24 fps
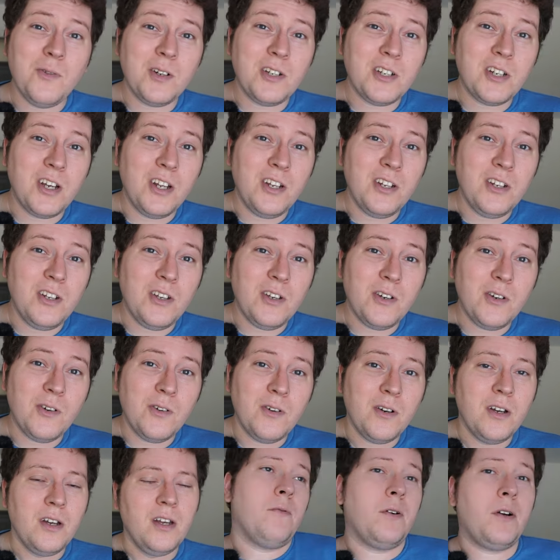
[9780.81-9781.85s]
what you gonna
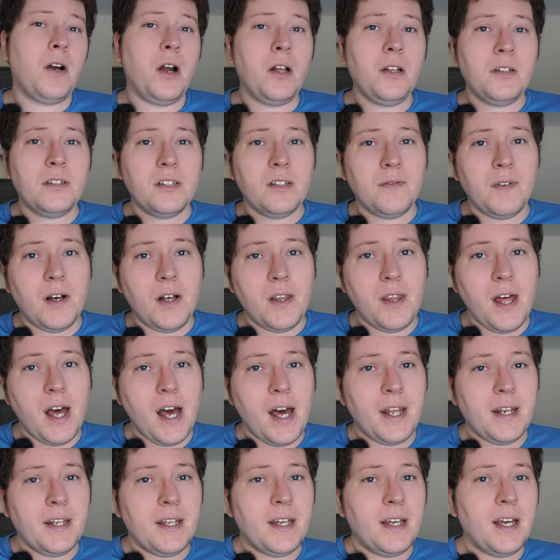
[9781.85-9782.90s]
do? Regardless of all
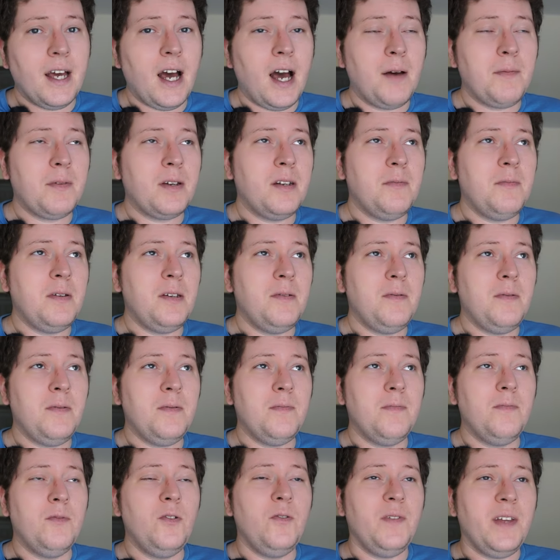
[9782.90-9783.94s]
that, I'm gonna
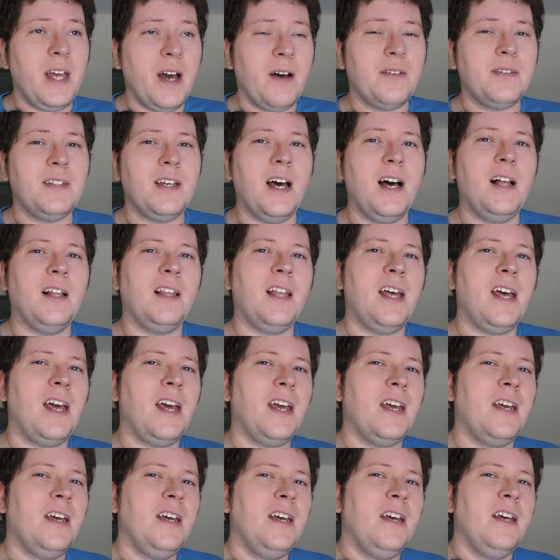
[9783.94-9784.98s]
be moving out to
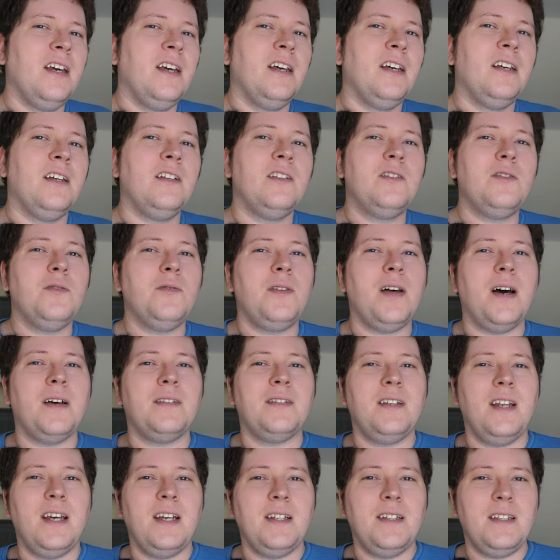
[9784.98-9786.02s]
LA in
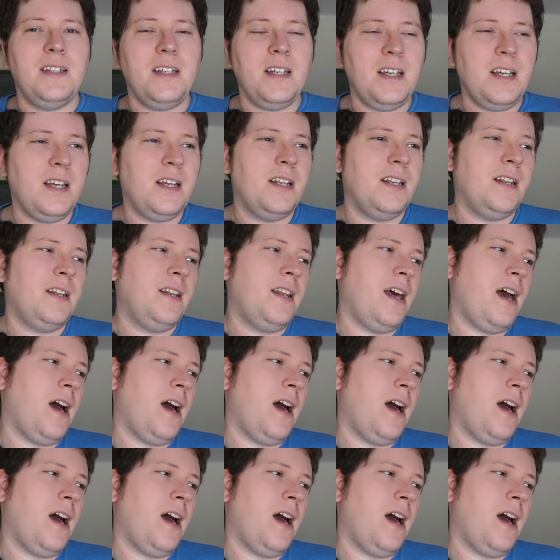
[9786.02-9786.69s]
2018.